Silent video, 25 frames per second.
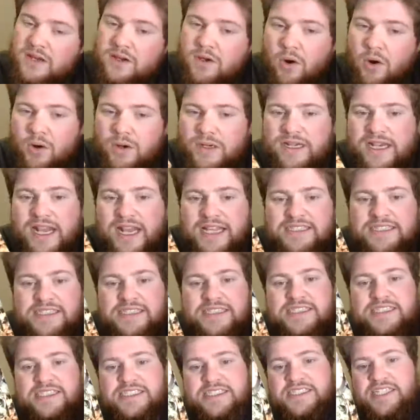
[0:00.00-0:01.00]
not
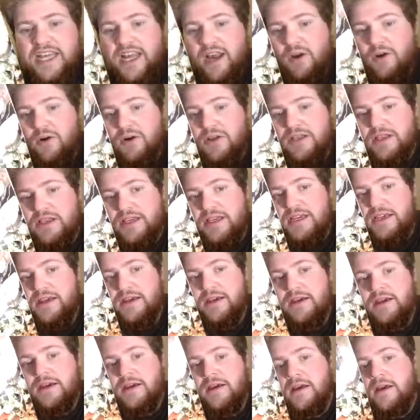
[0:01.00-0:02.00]

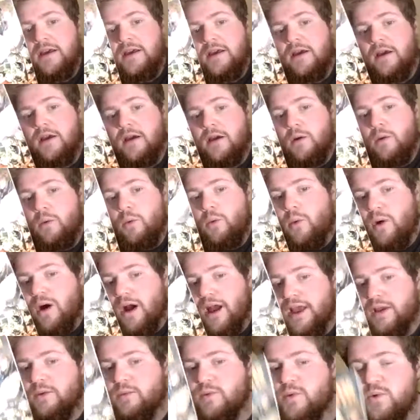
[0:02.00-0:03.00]
necessarily
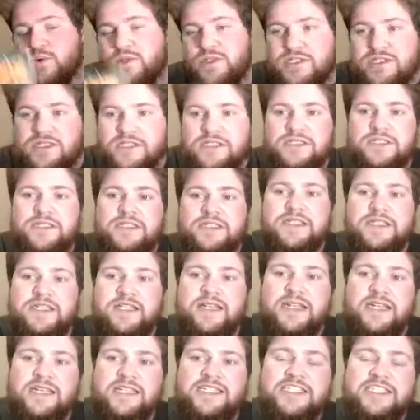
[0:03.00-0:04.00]
what I would
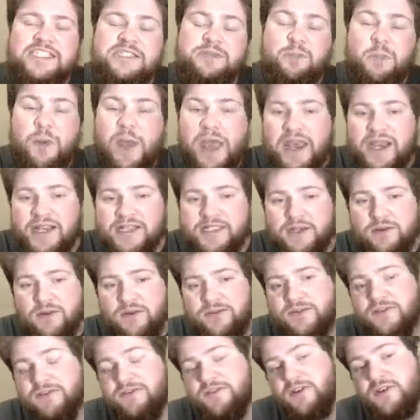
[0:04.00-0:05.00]
expect out
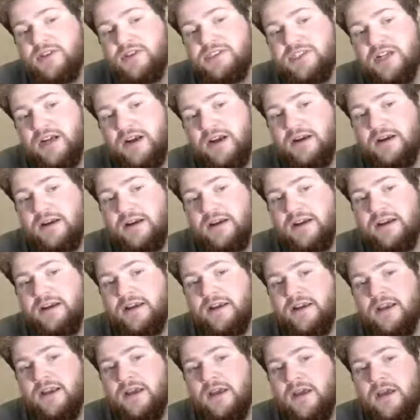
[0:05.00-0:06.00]
of a first arc
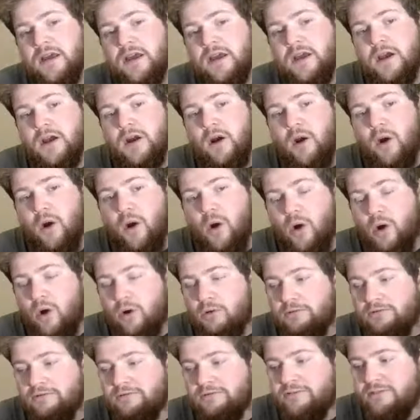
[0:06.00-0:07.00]

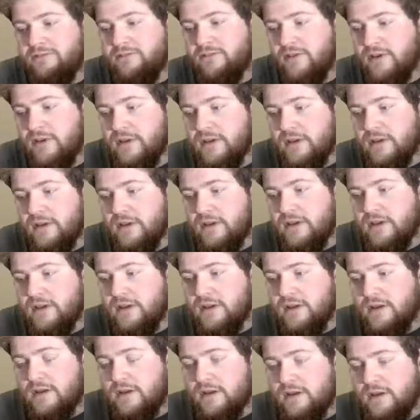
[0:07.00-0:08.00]
of
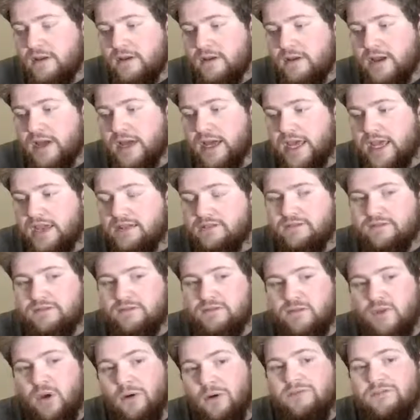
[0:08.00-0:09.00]
a kind of
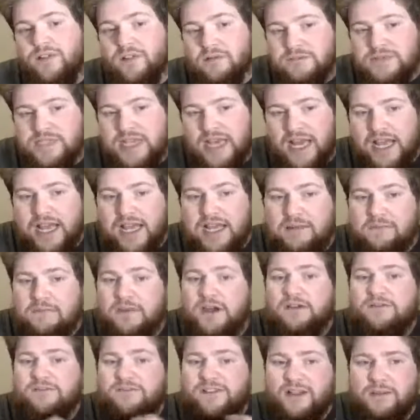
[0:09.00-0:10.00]
not film tie-in,
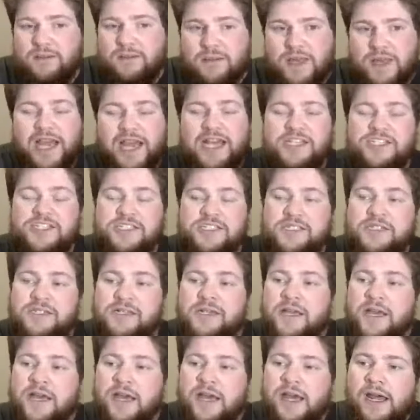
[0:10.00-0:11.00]
but a film
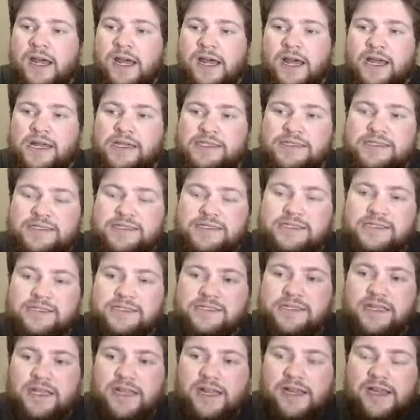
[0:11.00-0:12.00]
cash-in.
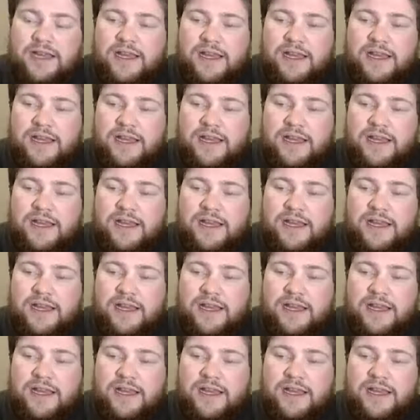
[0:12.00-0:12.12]
It's